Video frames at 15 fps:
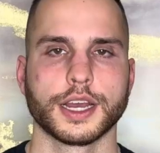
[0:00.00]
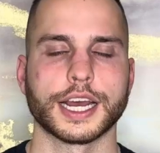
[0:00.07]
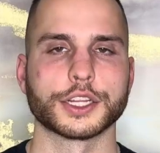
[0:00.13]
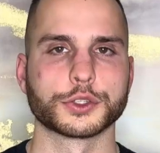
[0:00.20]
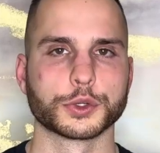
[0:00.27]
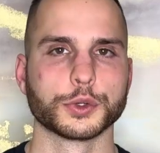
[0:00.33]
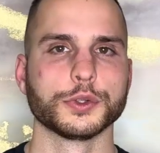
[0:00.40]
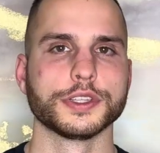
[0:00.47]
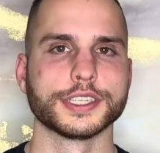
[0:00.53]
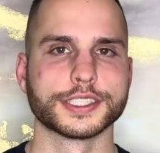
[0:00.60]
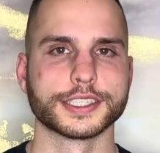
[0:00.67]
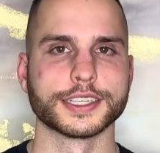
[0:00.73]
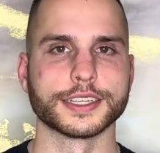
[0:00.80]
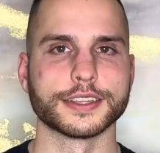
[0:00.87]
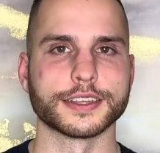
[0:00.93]
I truly
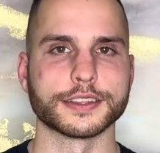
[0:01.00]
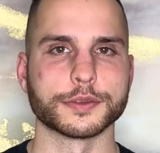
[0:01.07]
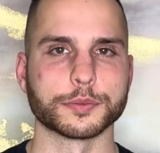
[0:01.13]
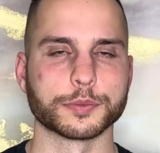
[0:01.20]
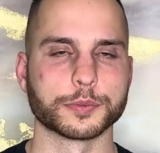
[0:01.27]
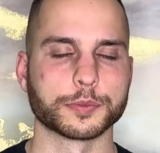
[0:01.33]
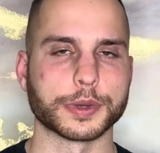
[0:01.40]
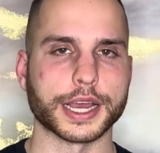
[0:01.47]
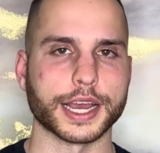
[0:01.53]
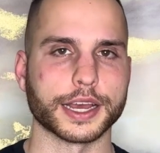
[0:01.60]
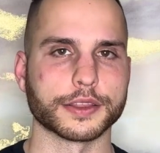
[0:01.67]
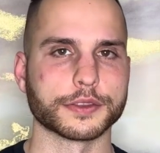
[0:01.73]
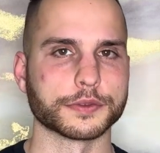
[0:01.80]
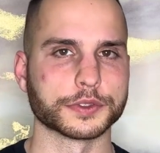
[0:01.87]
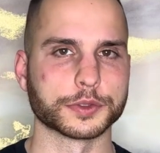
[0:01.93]
see that the
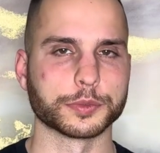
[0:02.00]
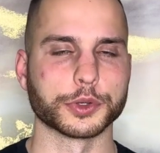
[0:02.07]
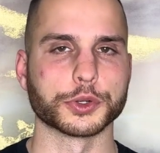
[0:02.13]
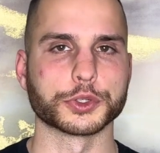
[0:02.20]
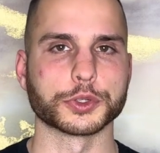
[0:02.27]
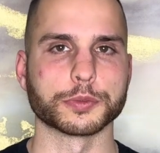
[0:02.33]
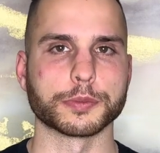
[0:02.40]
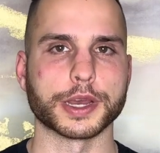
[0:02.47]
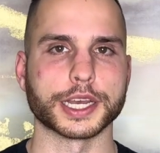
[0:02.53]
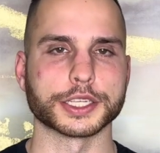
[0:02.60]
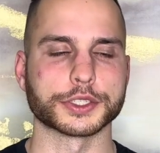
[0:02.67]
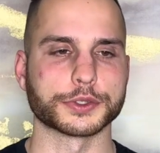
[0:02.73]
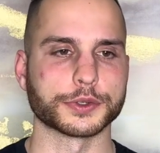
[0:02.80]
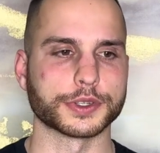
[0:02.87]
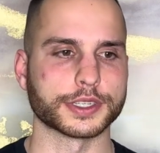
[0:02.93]
path of spiritual
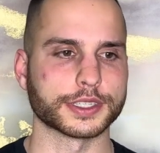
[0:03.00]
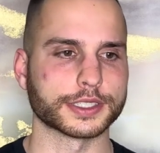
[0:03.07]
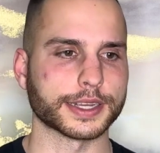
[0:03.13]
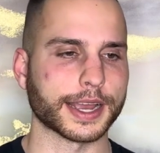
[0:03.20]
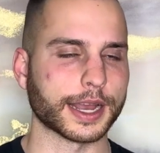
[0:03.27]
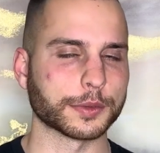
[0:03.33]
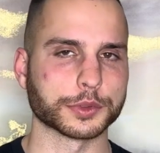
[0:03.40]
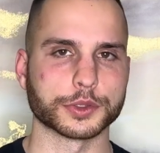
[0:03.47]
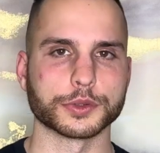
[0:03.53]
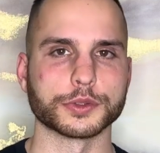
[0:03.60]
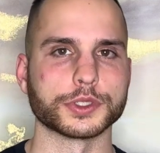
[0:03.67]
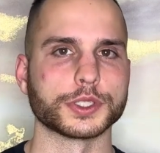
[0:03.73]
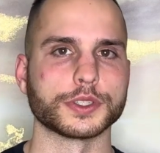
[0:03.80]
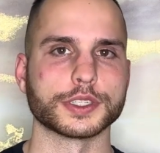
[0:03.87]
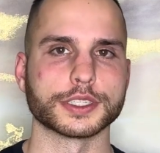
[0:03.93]
mastery is
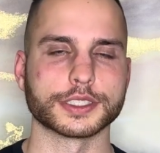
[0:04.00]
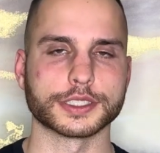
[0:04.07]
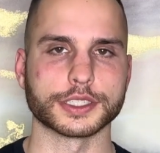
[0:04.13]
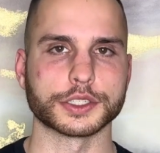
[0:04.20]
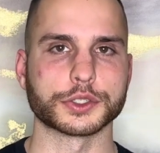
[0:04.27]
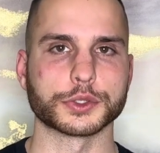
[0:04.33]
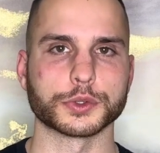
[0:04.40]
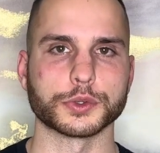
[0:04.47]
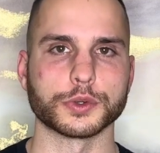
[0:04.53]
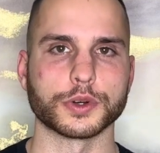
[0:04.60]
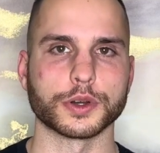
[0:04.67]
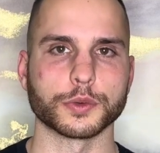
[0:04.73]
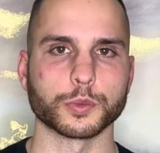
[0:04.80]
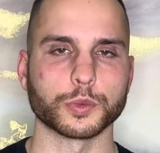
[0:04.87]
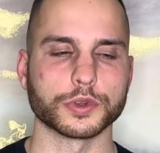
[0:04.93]
absolutely essential
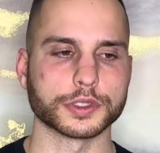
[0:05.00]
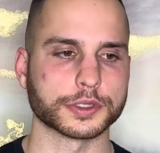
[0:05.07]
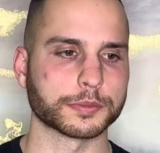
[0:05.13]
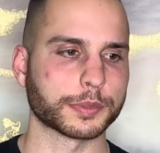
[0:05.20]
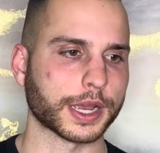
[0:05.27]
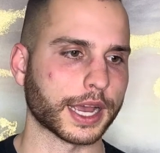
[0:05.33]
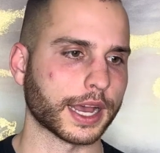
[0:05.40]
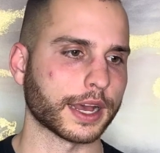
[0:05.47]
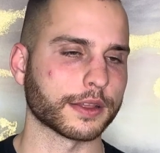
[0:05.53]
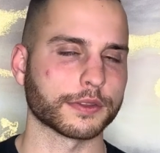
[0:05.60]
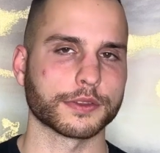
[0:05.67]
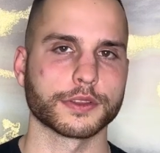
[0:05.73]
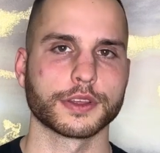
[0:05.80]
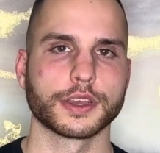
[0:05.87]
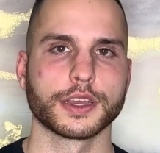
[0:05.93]
on one's path,
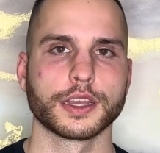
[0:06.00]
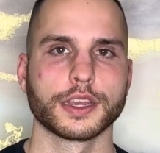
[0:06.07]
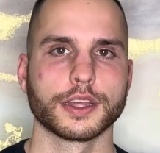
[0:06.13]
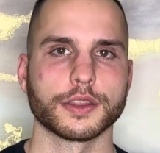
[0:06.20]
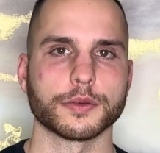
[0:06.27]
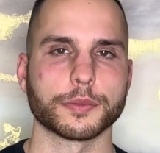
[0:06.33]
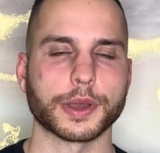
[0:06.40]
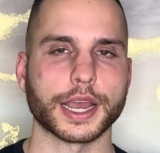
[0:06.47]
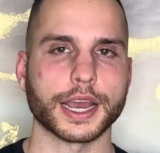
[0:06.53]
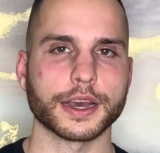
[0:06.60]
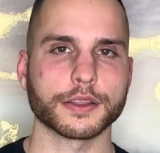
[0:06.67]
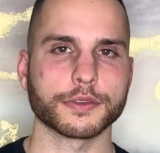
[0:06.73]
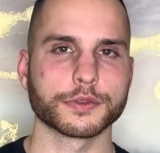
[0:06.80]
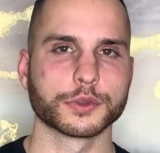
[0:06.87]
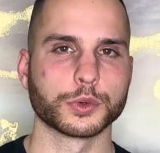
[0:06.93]
the
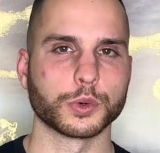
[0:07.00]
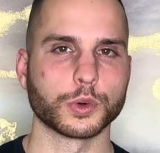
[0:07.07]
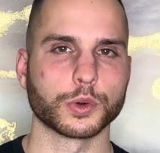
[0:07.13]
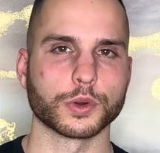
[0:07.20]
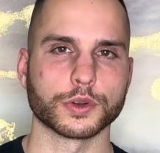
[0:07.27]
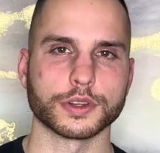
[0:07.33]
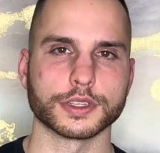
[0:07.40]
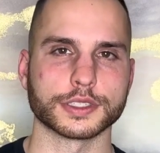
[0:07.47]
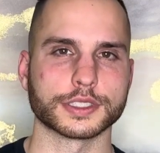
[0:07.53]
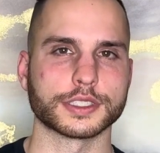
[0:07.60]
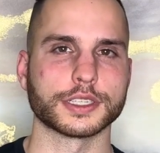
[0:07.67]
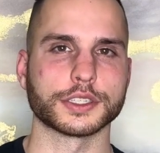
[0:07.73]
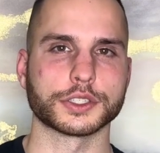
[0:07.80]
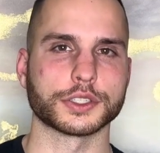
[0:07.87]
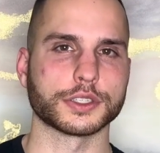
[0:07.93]
path toward
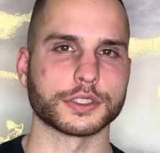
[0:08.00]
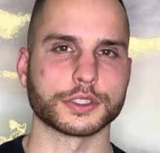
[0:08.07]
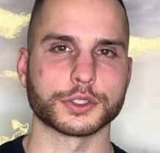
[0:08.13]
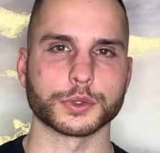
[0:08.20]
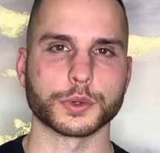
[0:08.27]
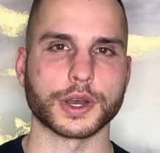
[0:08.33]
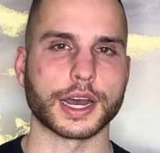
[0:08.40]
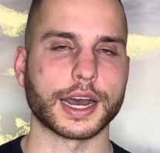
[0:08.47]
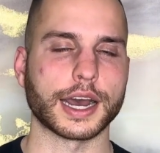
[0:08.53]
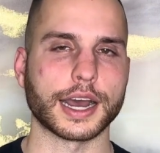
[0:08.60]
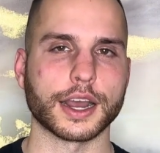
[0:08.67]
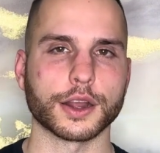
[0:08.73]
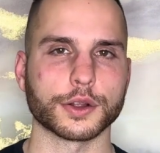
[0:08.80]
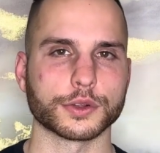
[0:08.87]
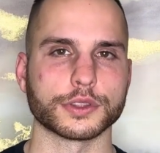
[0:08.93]
ascension to a
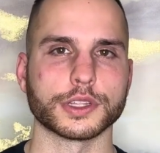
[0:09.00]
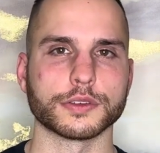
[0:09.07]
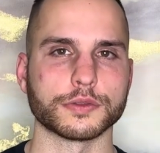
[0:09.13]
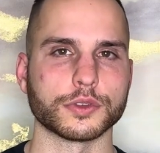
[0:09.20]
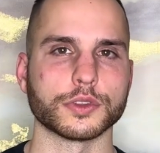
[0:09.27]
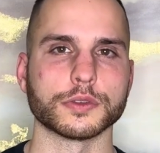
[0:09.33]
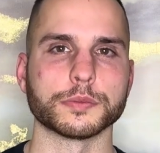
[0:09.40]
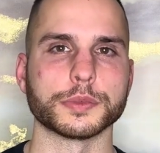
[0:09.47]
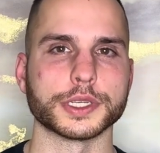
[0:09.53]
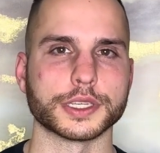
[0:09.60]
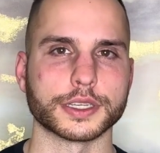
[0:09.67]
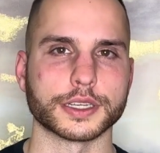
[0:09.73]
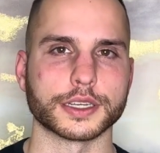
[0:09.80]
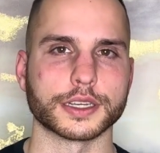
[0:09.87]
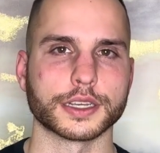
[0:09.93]
higher level of
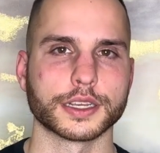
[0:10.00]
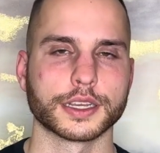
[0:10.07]
being.